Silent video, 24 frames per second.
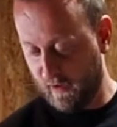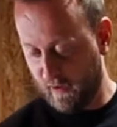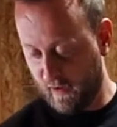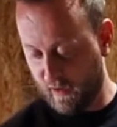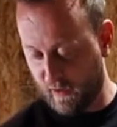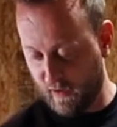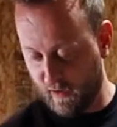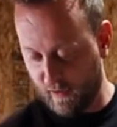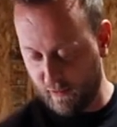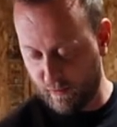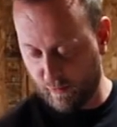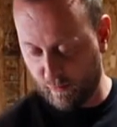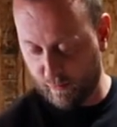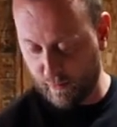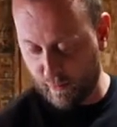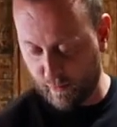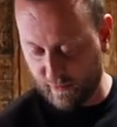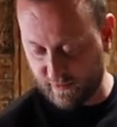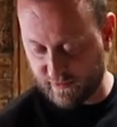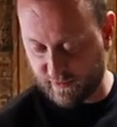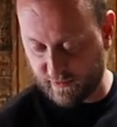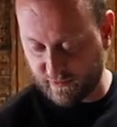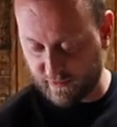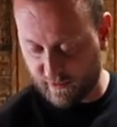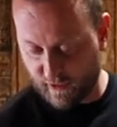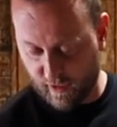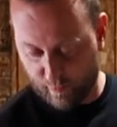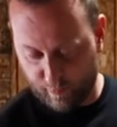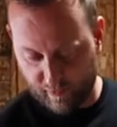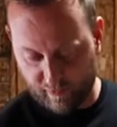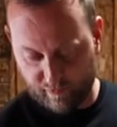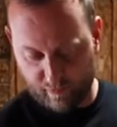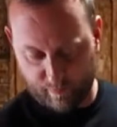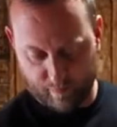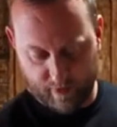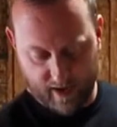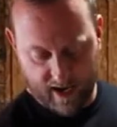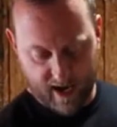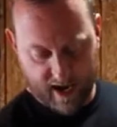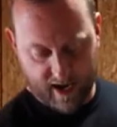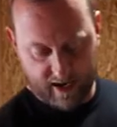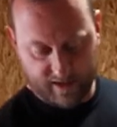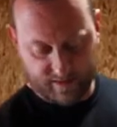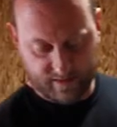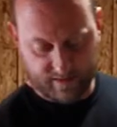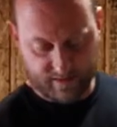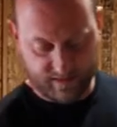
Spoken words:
You'll notice there's a couple different bags.